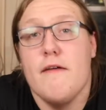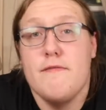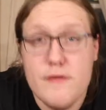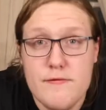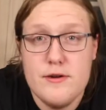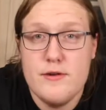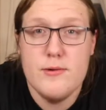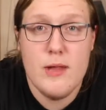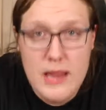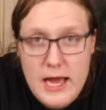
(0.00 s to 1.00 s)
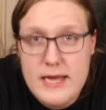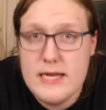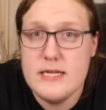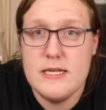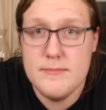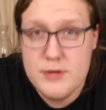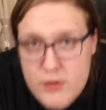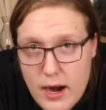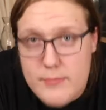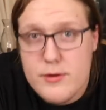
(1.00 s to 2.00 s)
Feel free to like and
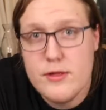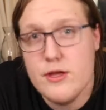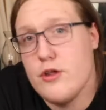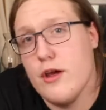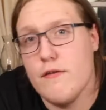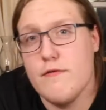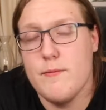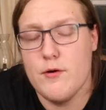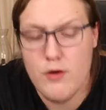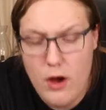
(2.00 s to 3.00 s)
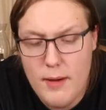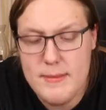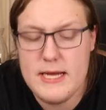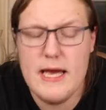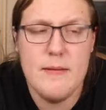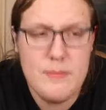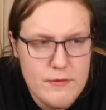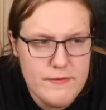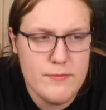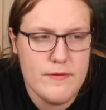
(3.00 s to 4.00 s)
subscribe to this channel for more comic and
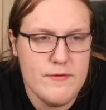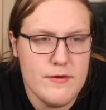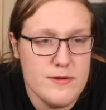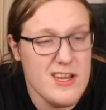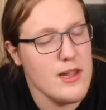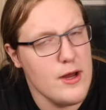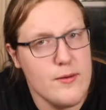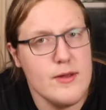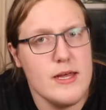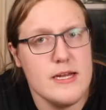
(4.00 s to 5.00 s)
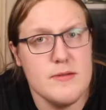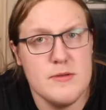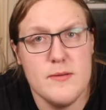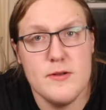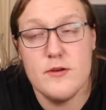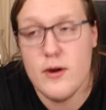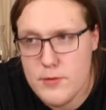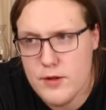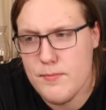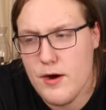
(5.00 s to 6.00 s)
movie reviews. Along with that, some
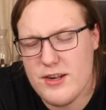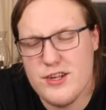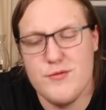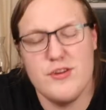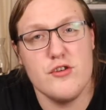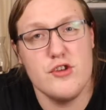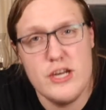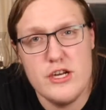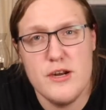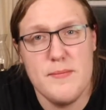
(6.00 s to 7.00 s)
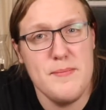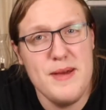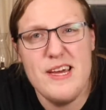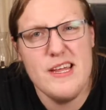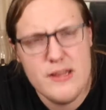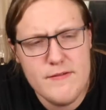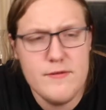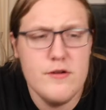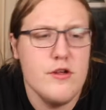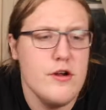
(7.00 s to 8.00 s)
subscription boxes, which I'll change up a bit in the
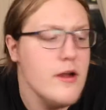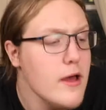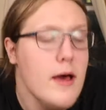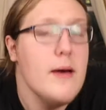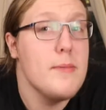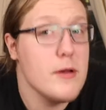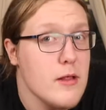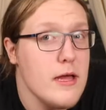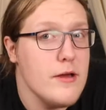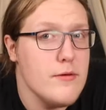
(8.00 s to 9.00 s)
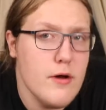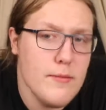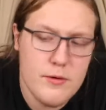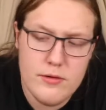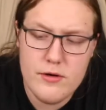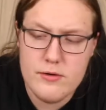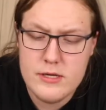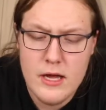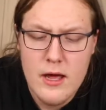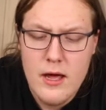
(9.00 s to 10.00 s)
future. But I'll let you know about
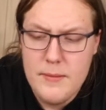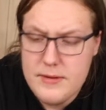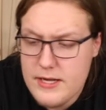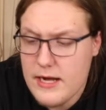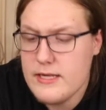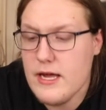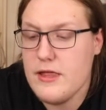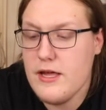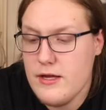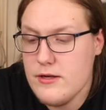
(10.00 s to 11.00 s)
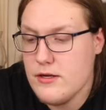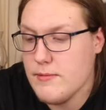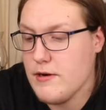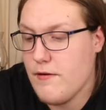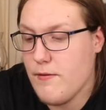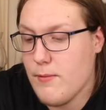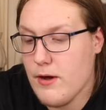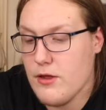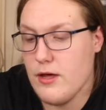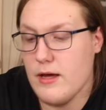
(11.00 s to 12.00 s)
those. Besides that, thank you so much for
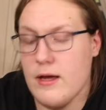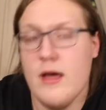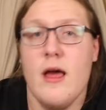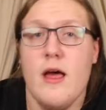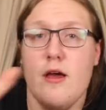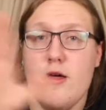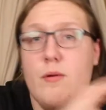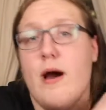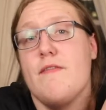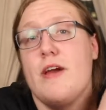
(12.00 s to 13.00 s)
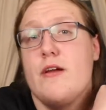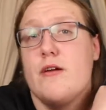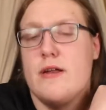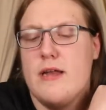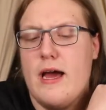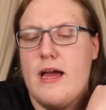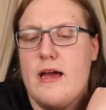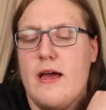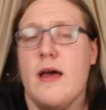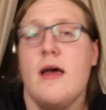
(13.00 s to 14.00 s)
watching. You have a good
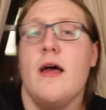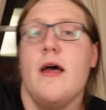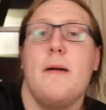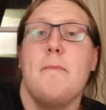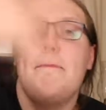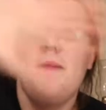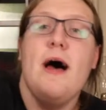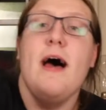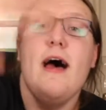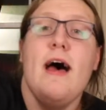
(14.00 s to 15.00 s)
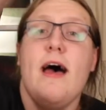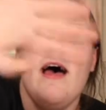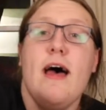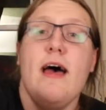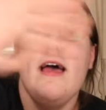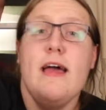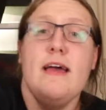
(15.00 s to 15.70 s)
night. Bye!